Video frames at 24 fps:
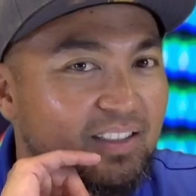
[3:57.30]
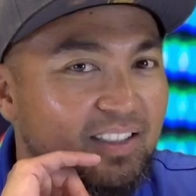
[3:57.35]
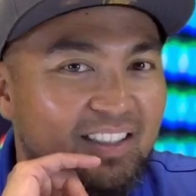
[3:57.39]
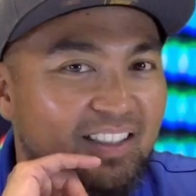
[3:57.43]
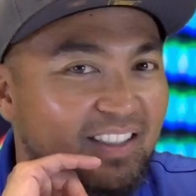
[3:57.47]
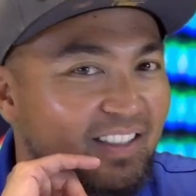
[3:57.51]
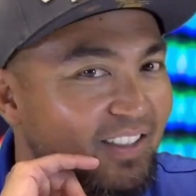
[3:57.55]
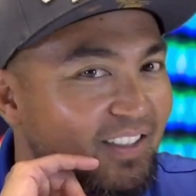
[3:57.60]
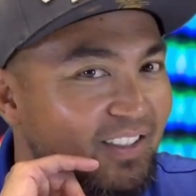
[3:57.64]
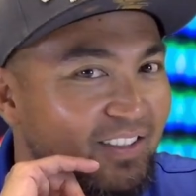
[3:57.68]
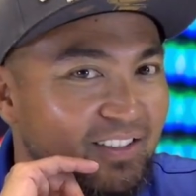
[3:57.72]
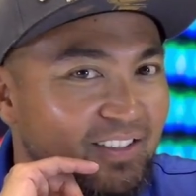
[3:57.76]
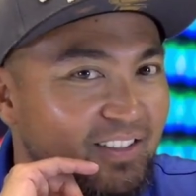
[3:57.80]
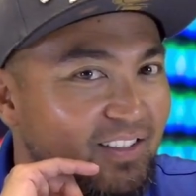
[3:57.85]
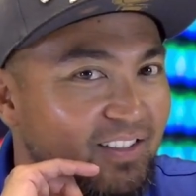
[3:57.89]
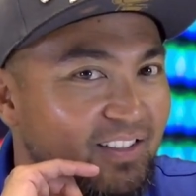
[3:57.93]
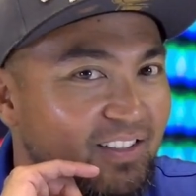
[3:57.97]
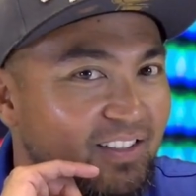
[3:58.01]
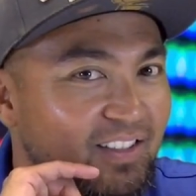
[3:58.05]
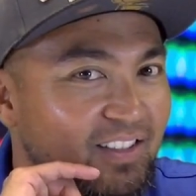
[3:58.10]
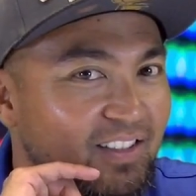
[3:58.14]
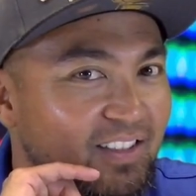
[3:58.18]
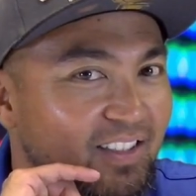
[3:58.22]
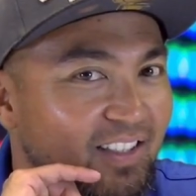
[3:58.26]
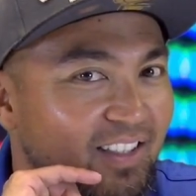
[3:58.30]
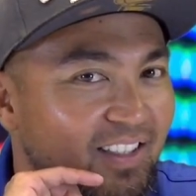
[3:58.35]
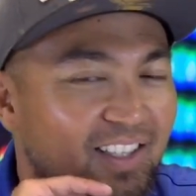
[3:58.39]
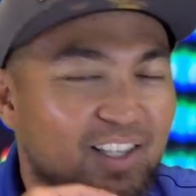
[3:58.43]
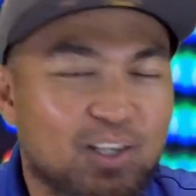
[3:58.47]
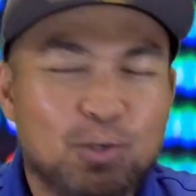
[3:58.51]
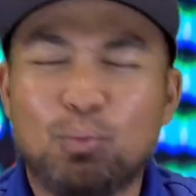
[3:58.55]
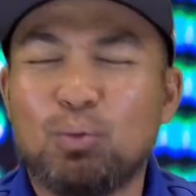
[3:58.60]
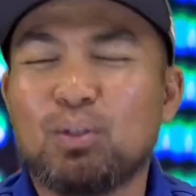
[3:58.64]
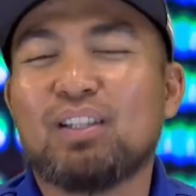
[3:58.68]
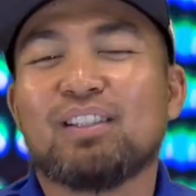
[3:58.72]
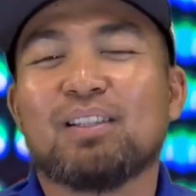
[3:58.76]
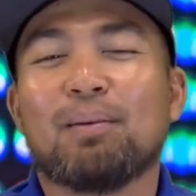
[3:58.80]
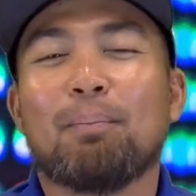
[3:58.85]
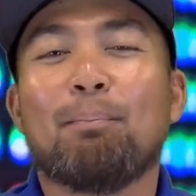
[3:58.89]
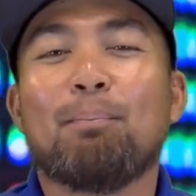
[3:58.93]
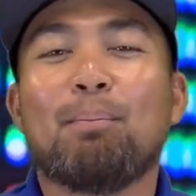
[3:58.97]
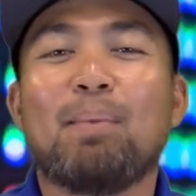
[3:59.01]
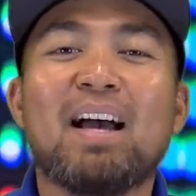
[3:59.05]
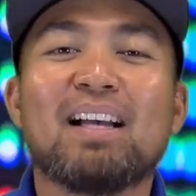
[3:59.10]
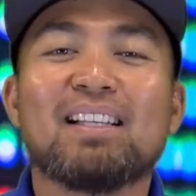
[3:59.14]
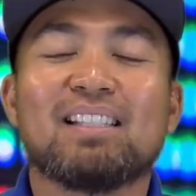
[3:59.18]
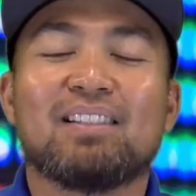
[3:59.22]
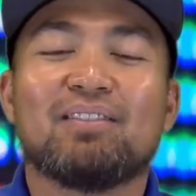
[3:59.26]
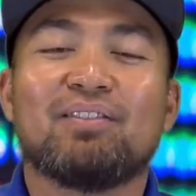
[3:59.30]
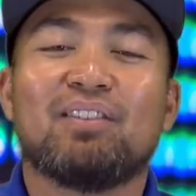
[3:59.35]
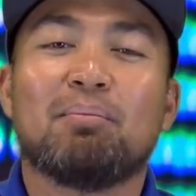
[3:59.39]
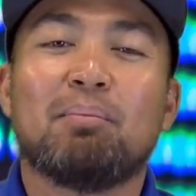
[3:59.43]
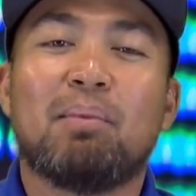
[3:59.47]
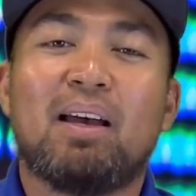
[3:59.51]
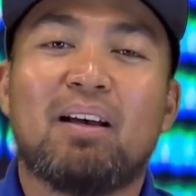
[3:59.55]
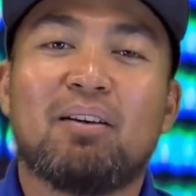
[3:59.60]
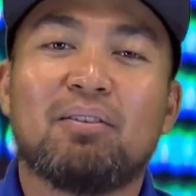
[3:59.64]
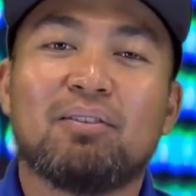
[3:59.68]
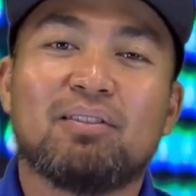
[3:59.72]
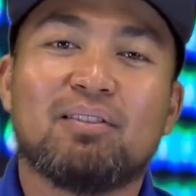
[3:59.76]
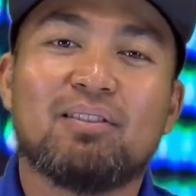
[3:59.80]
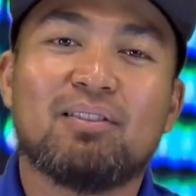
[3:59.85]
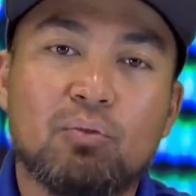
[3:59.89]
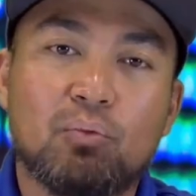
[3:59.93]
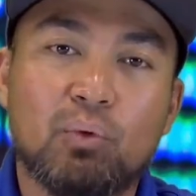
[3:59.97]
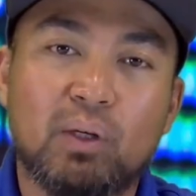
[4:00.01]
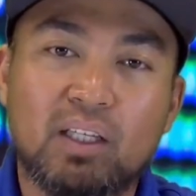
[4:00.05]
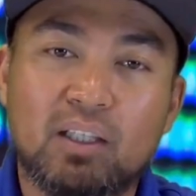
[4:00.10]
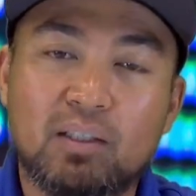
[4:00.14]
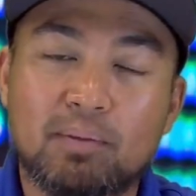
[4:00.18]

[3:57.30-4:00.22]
colors, which is a massive amount when